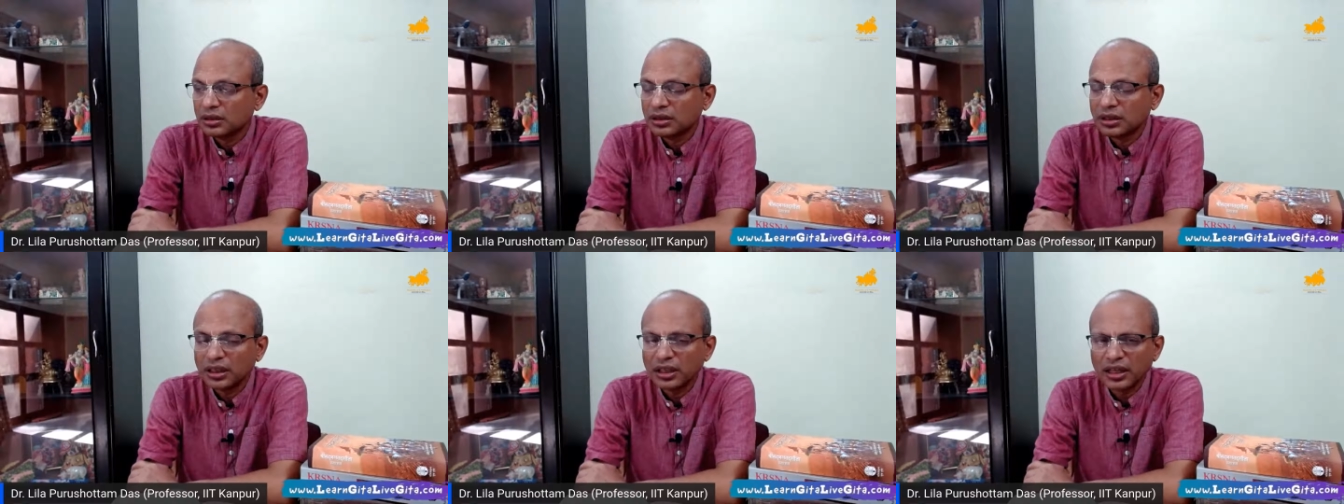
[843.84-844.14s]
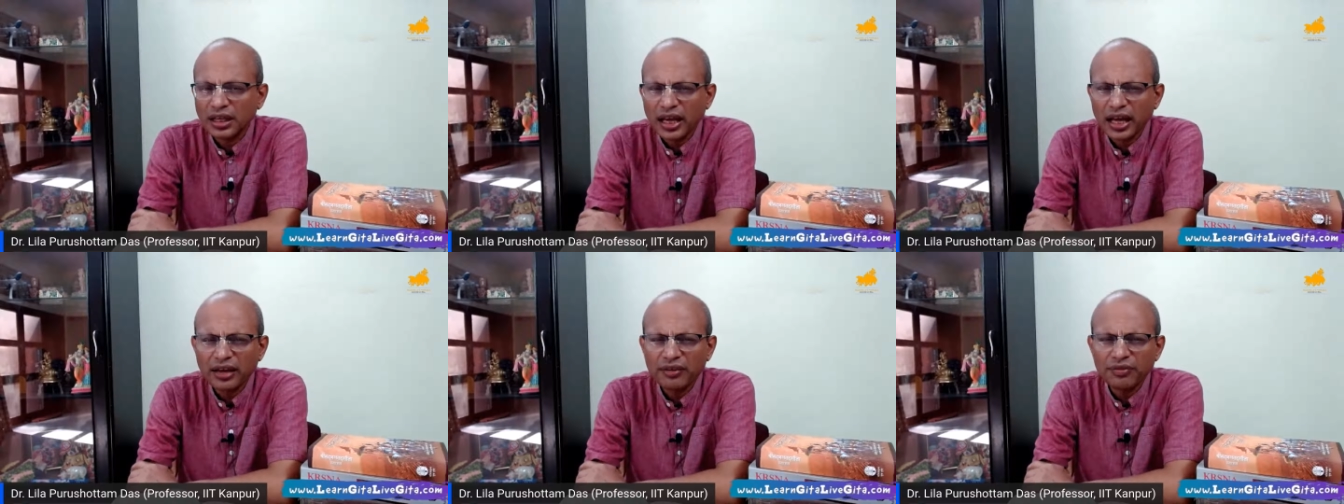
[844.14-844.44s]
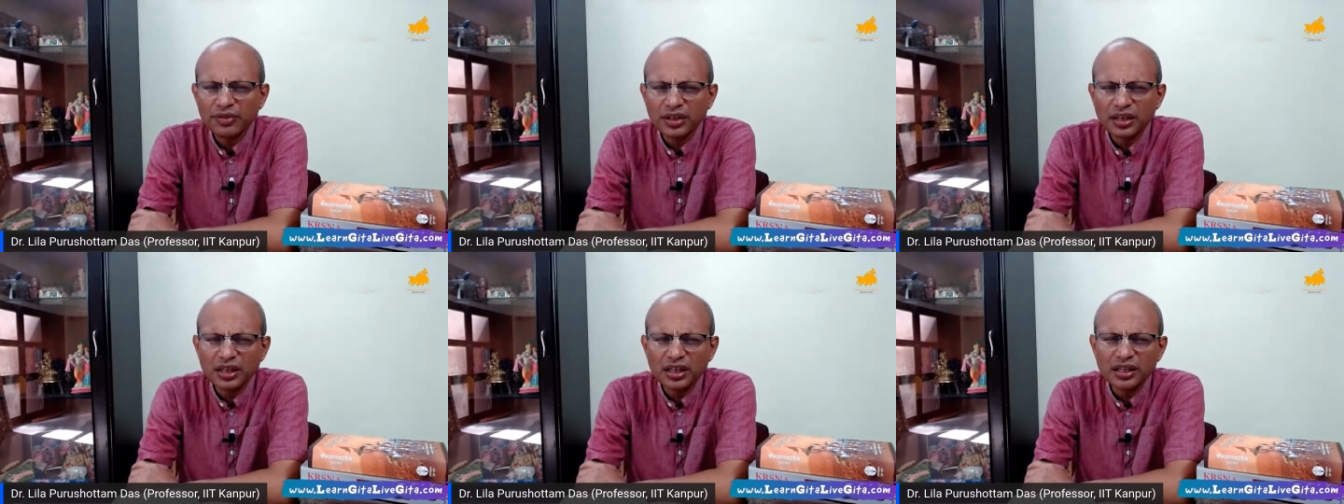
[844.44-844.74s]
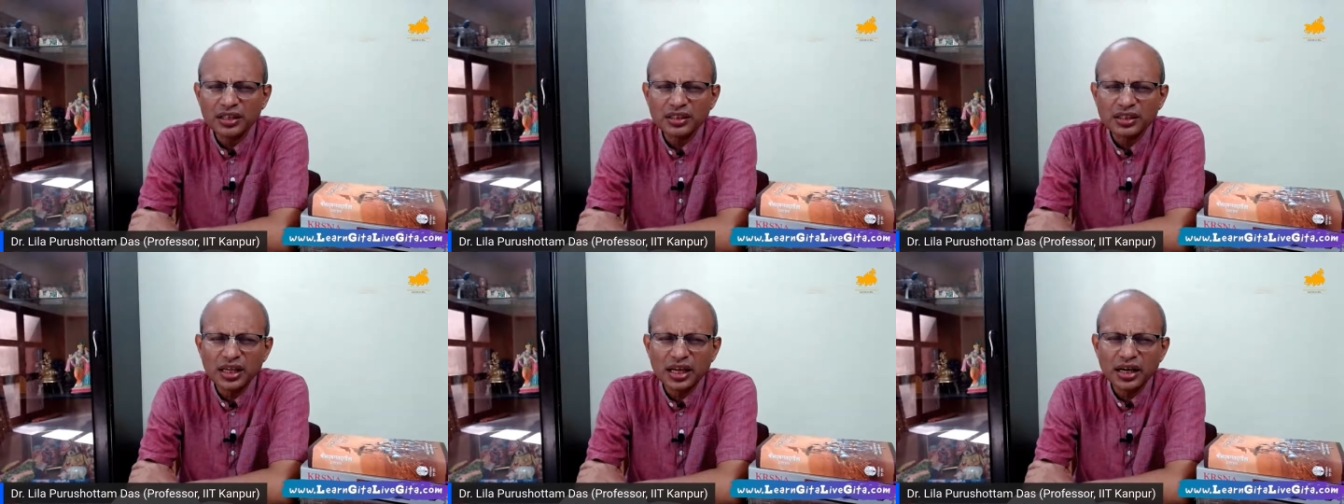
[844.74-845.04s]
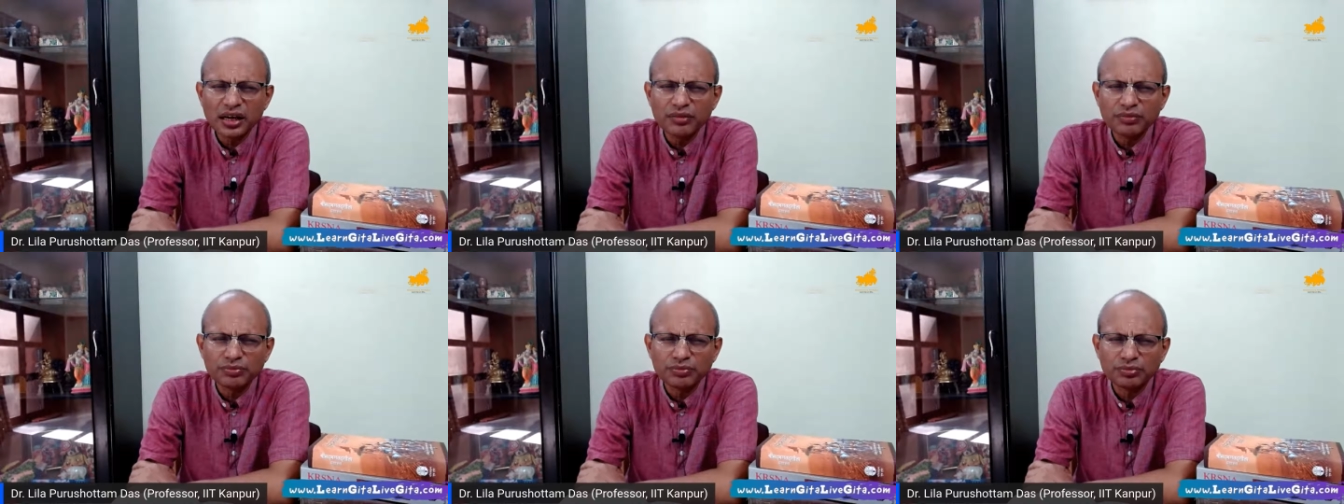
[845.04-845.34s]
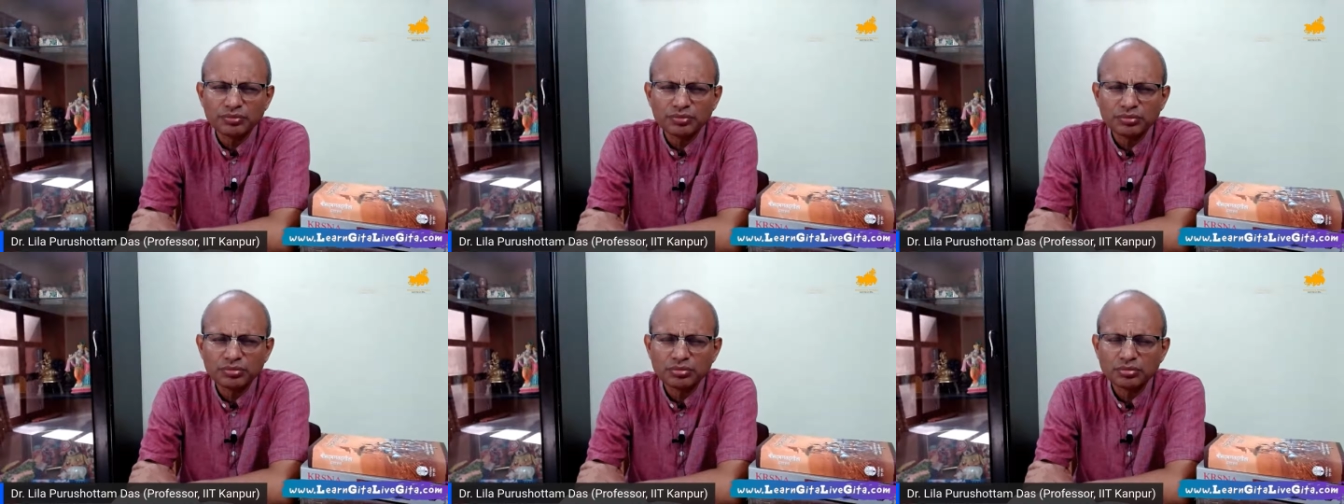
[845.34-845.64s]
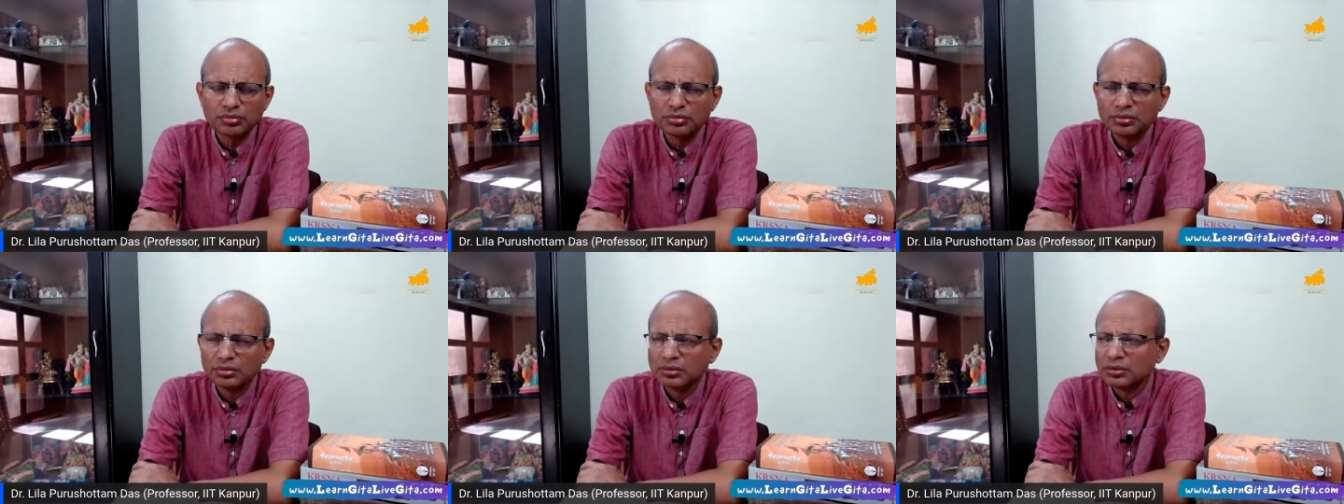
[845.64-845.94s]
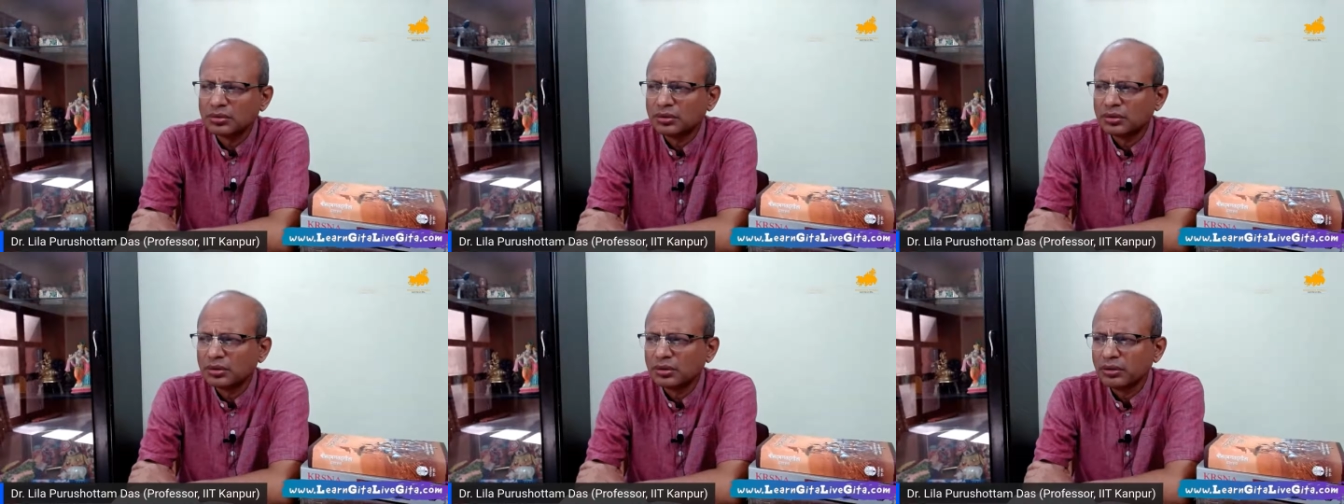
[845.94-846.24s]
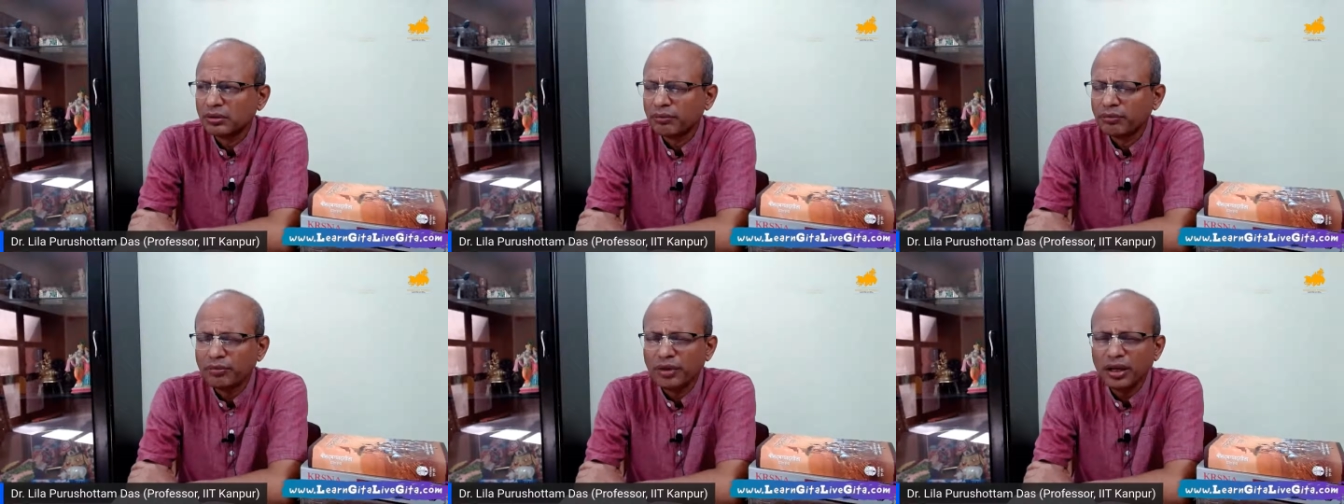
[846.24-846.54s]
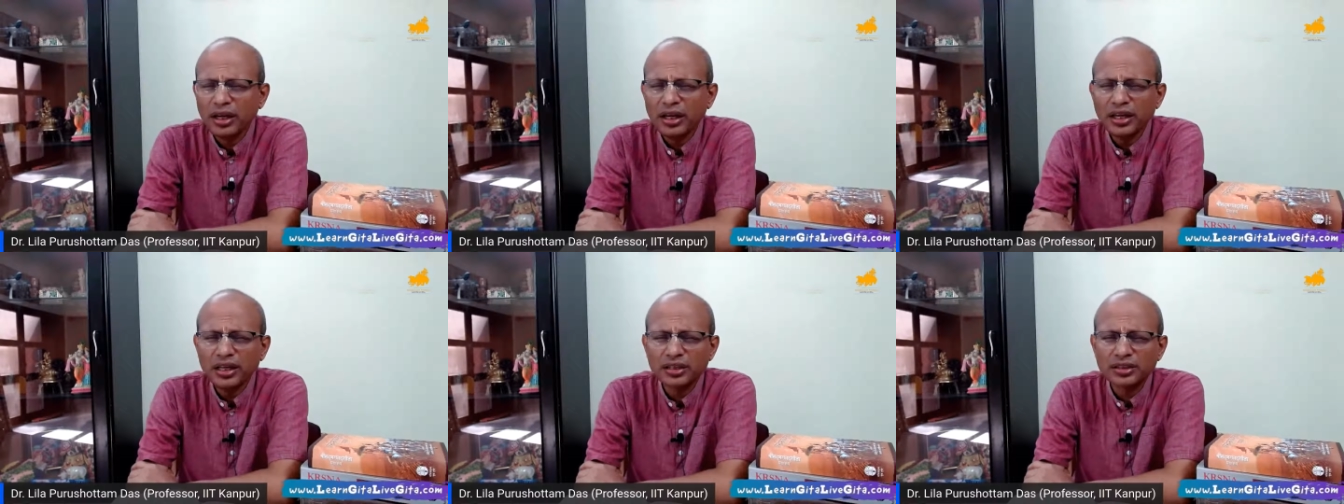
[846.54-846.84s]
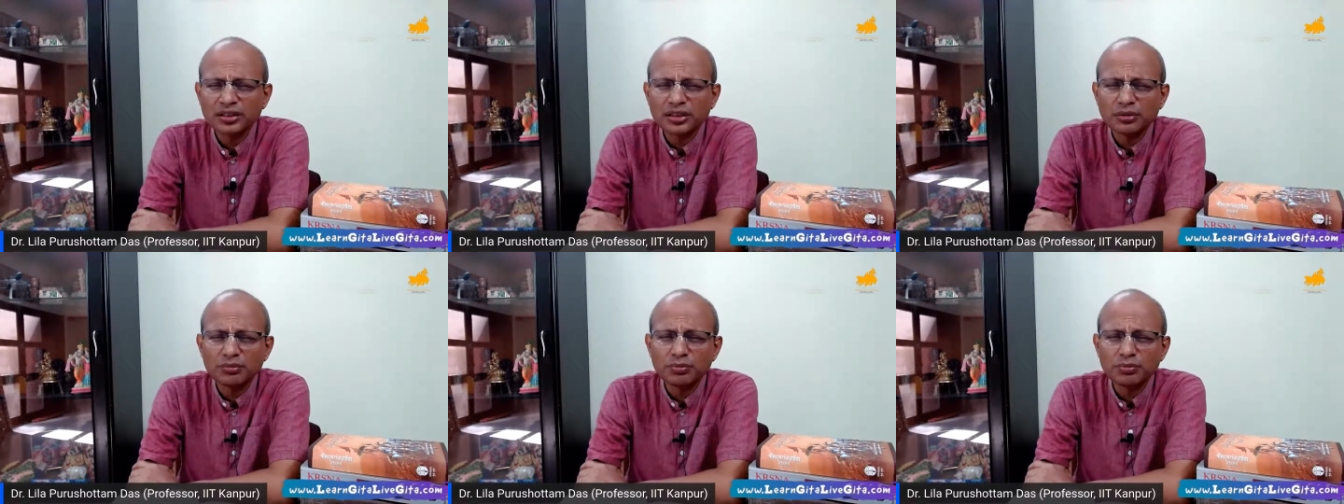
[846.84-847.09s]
The libraries have millions